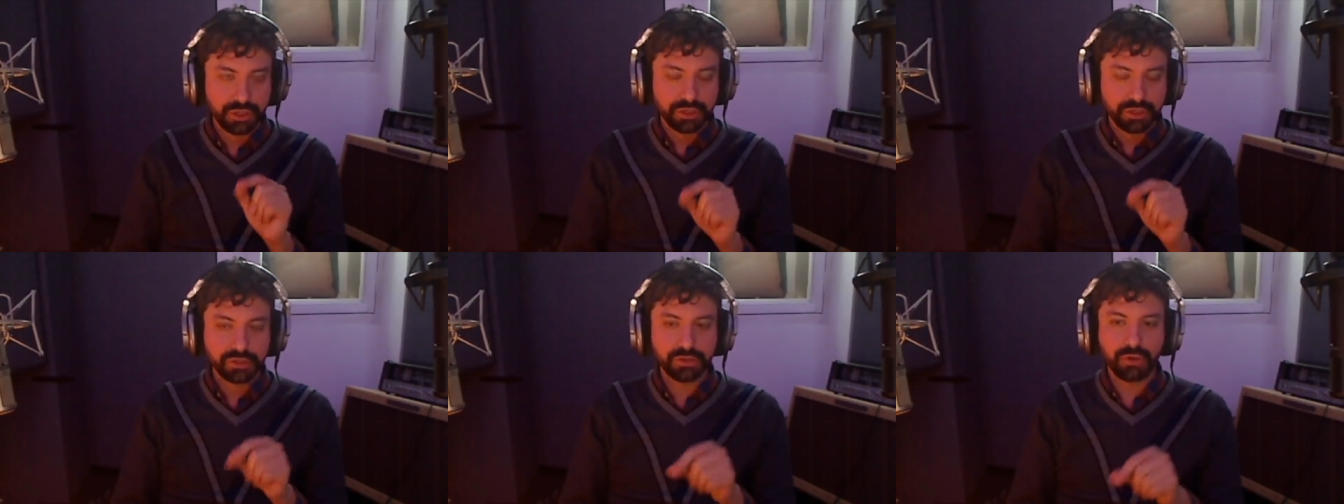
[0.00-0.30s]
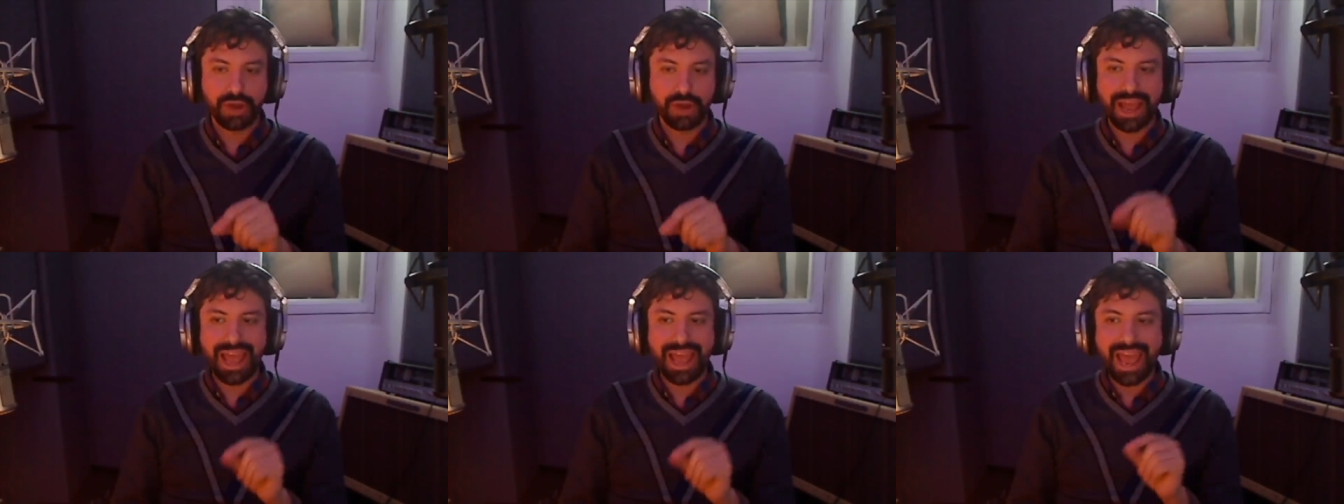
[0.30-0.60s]

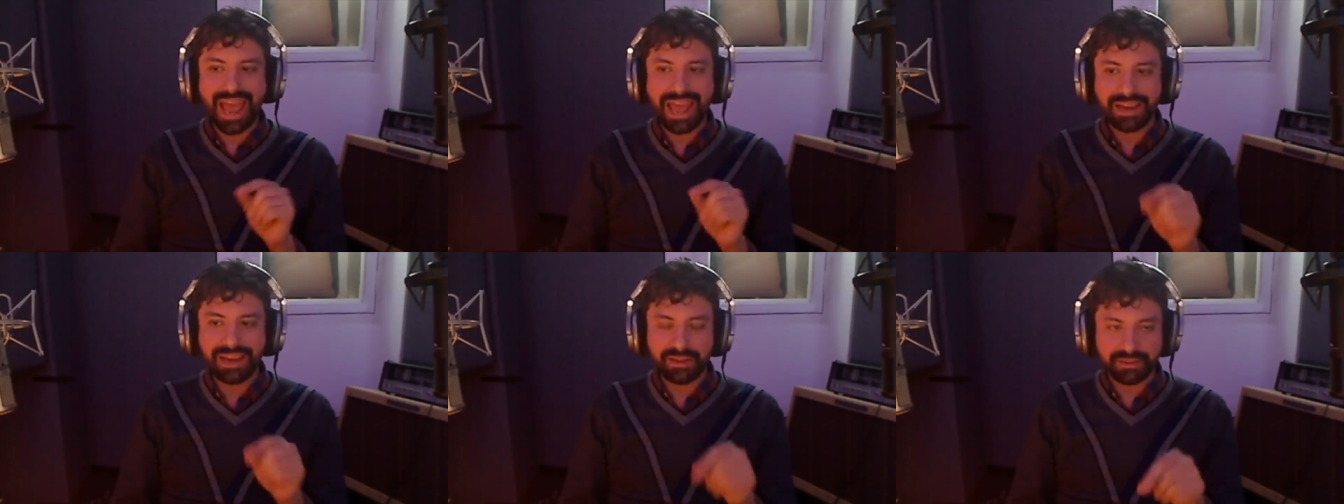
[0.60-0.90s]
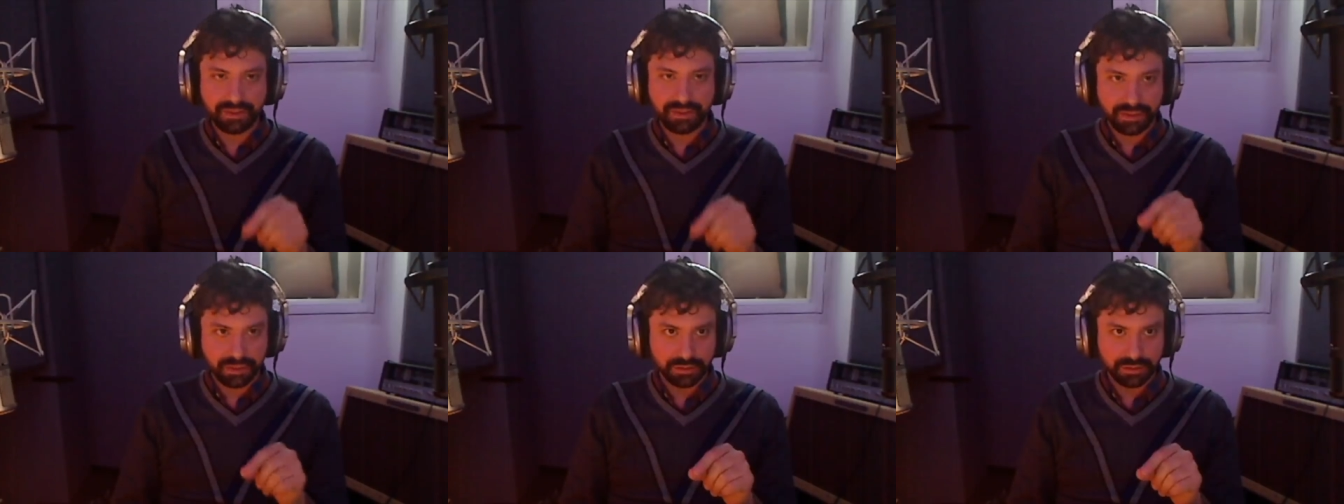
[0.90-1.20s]
So
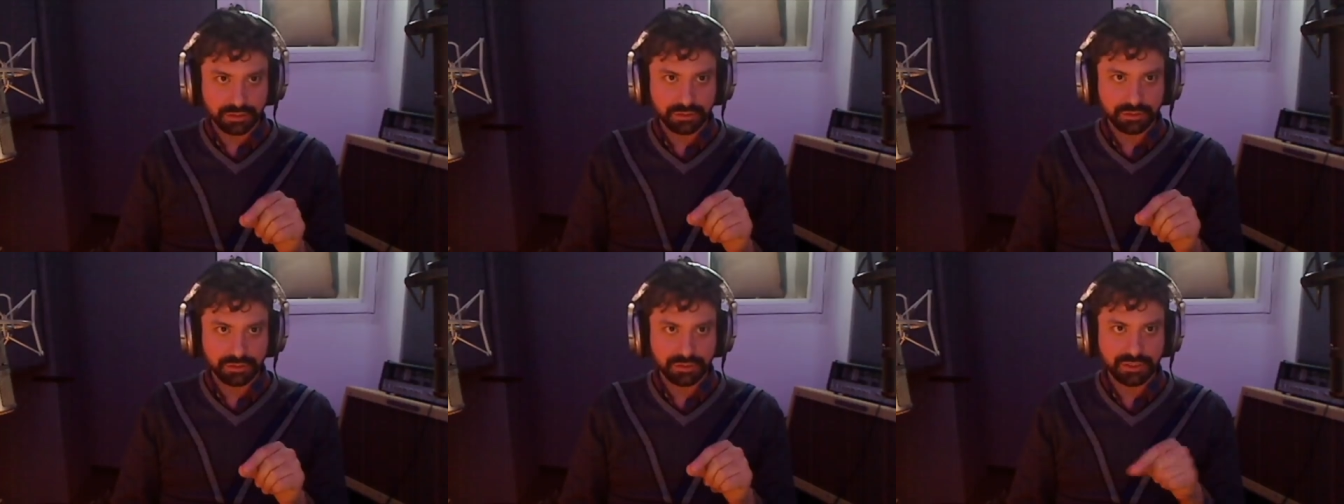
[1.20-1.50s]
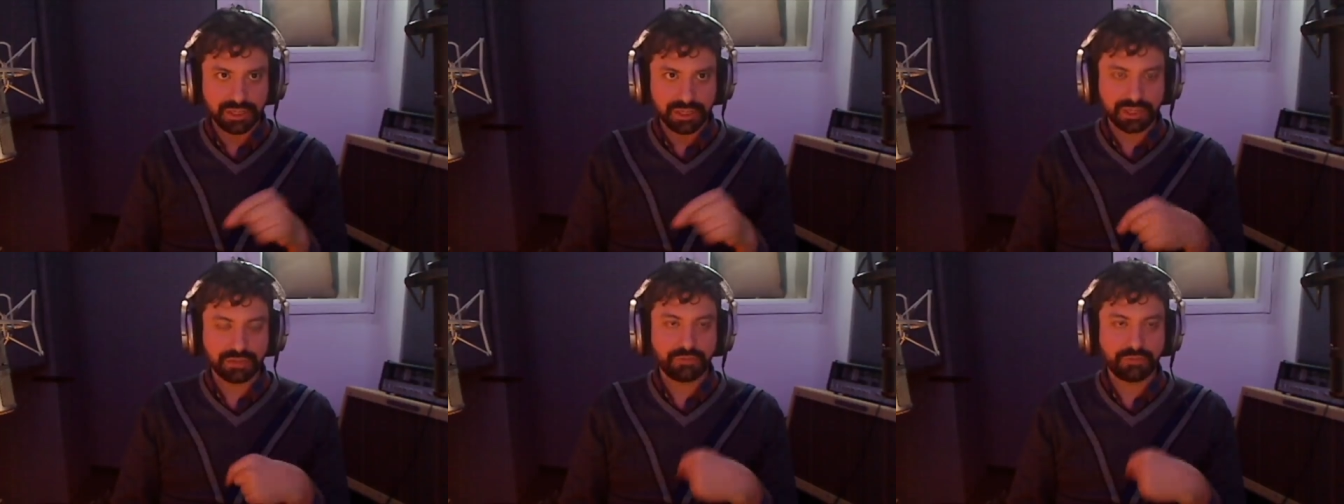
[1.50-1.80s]
anything
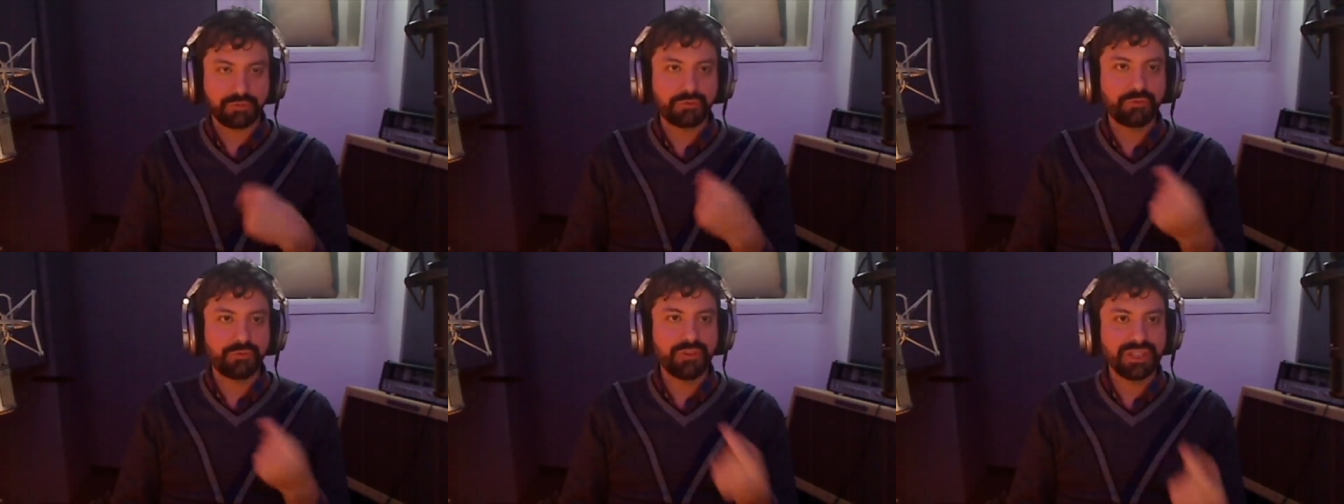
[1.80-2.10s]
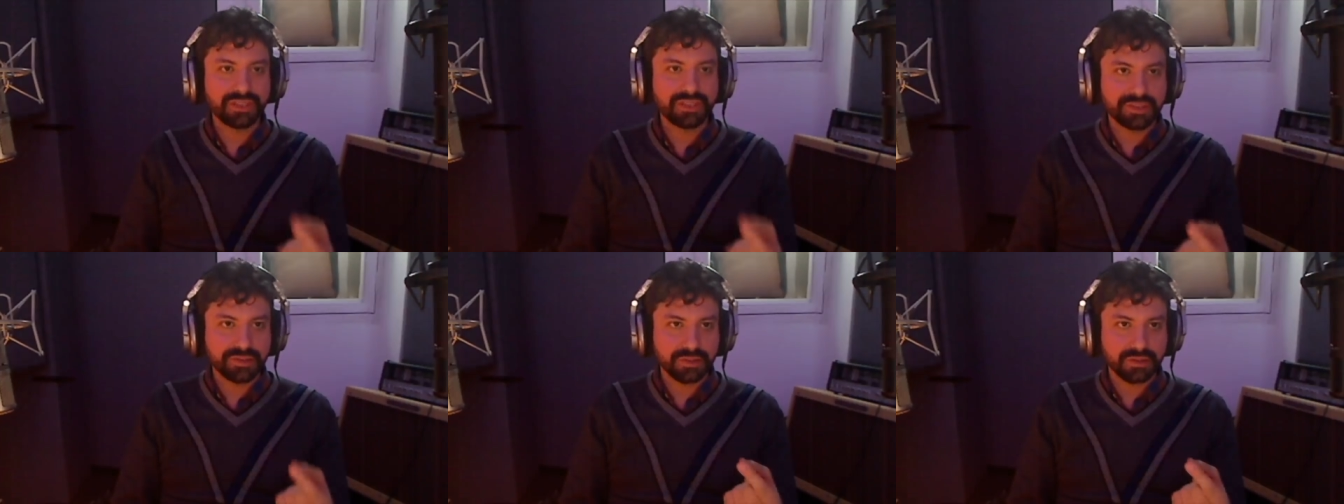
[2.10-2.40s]
that
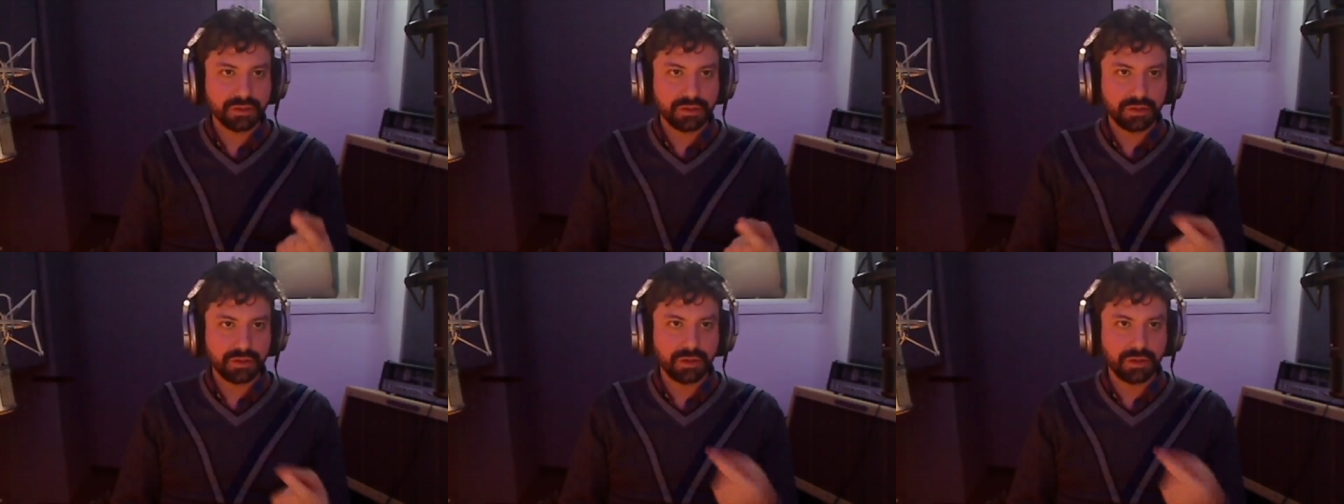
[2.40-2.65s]
fits